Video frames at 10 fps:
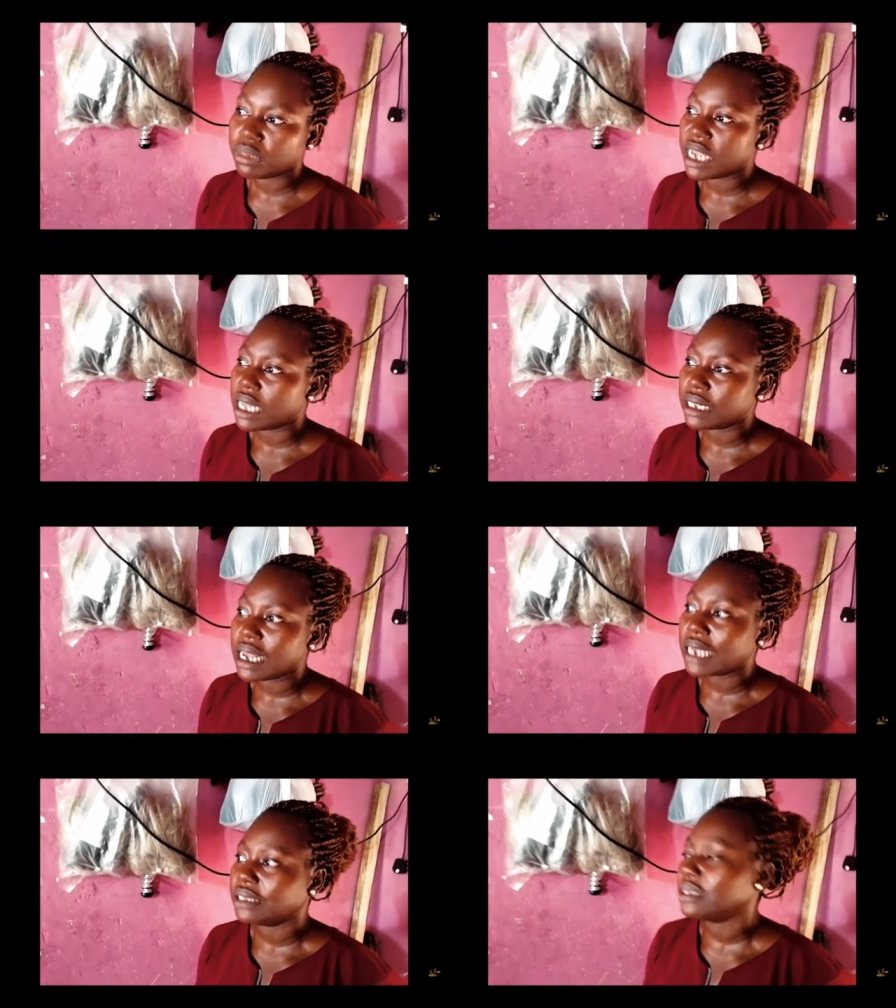they are
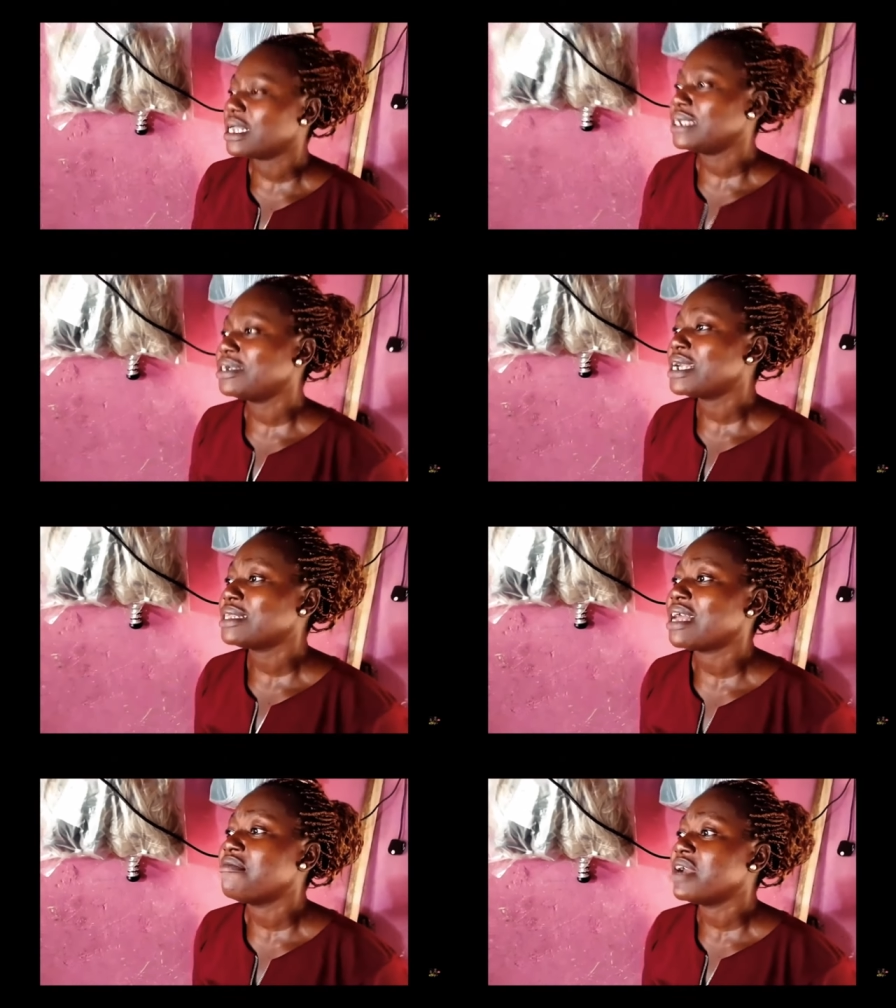nice.
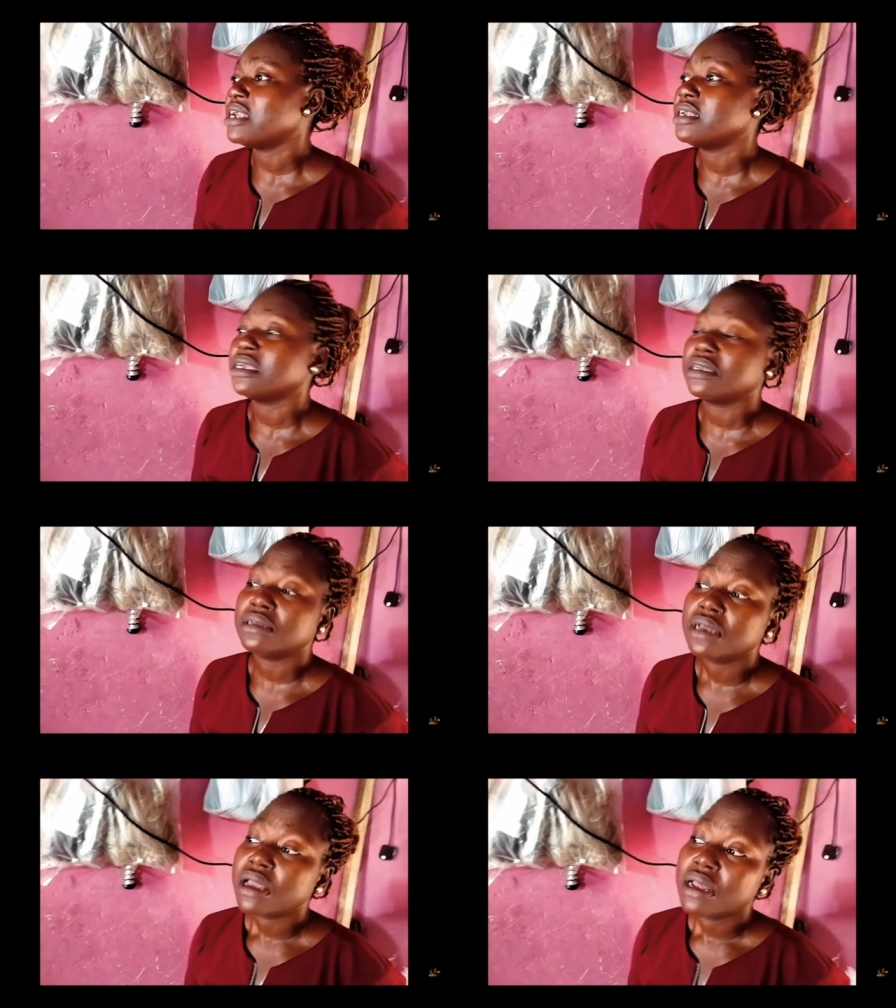Nigerians are very
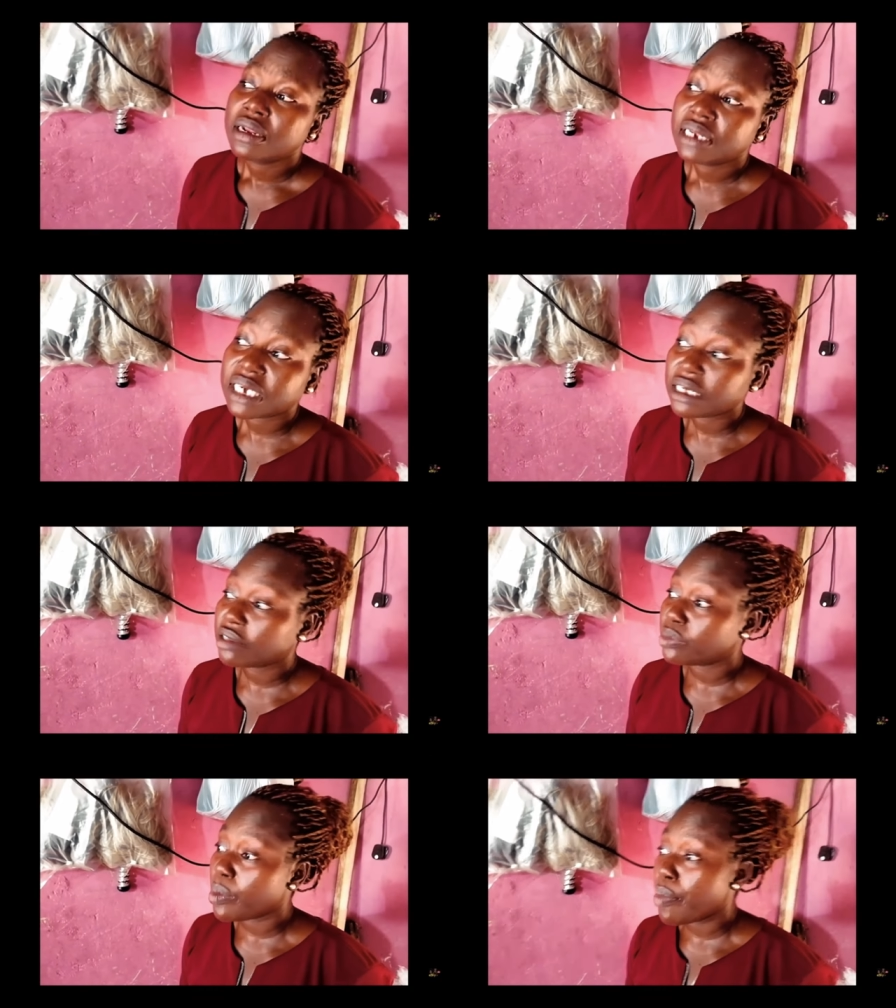
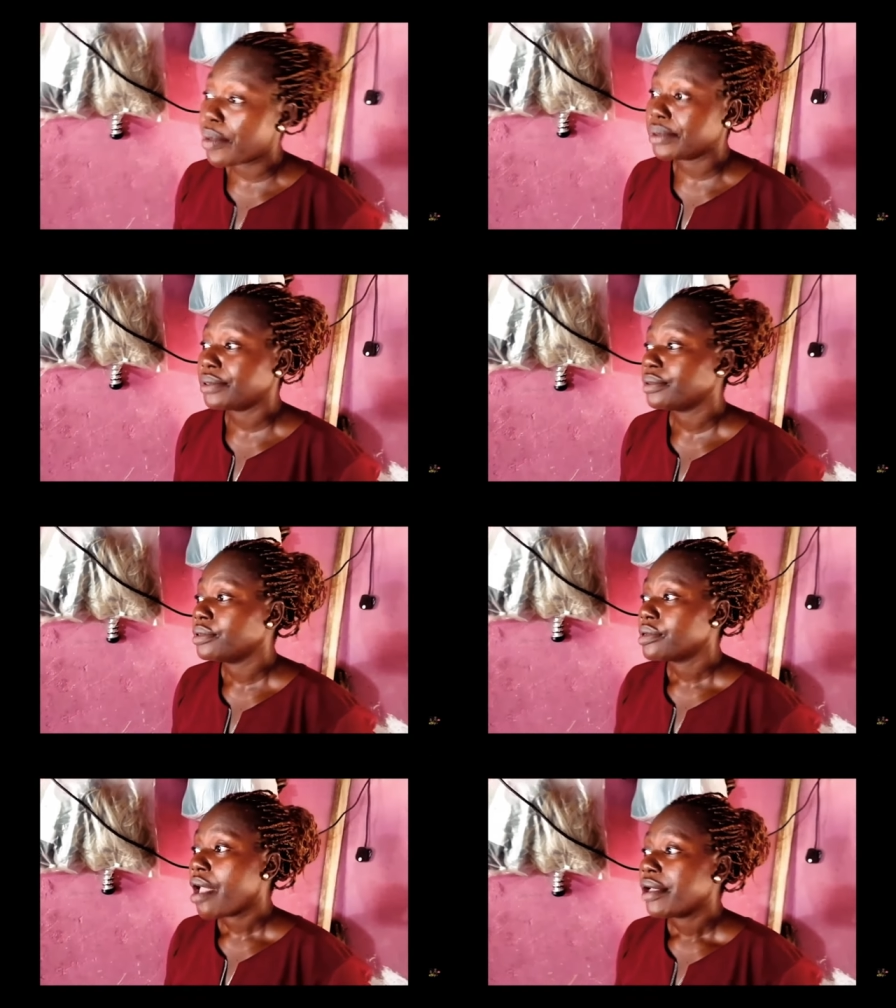nice people.
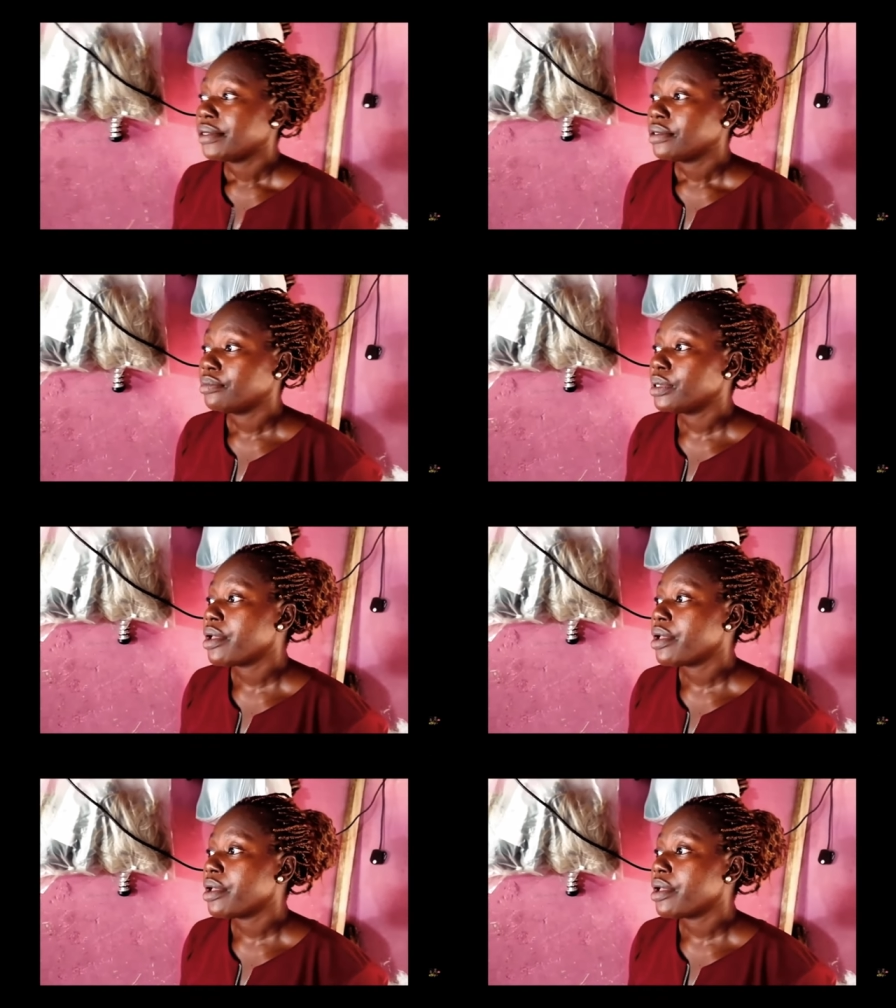Be